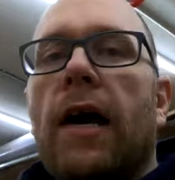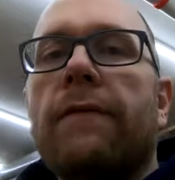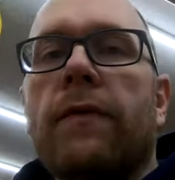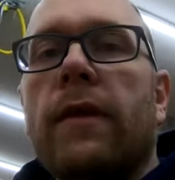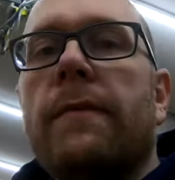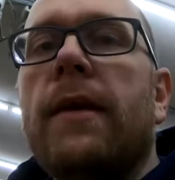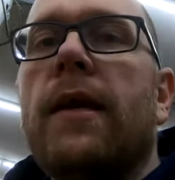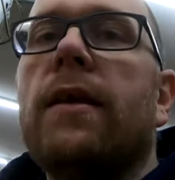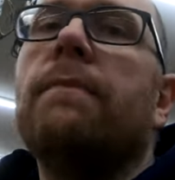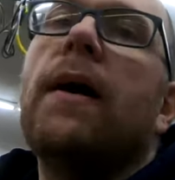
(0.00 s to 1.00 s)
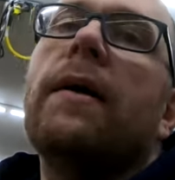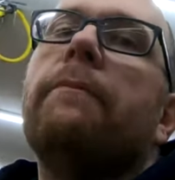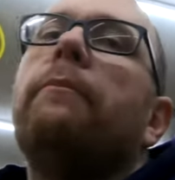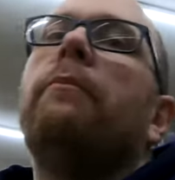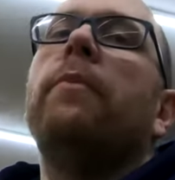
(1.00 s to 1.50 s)
I've eliminated my
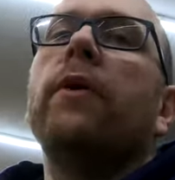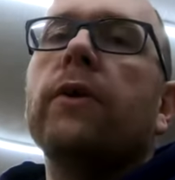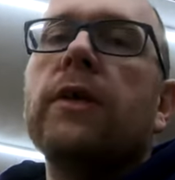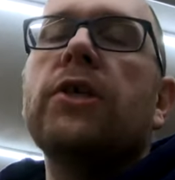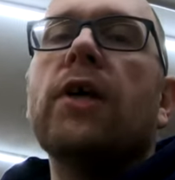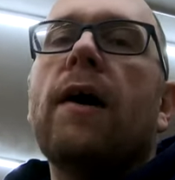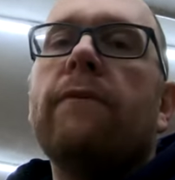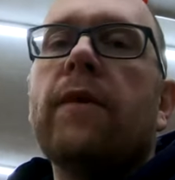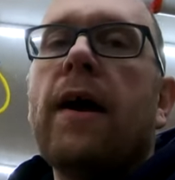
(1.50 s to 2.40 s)
bulky shop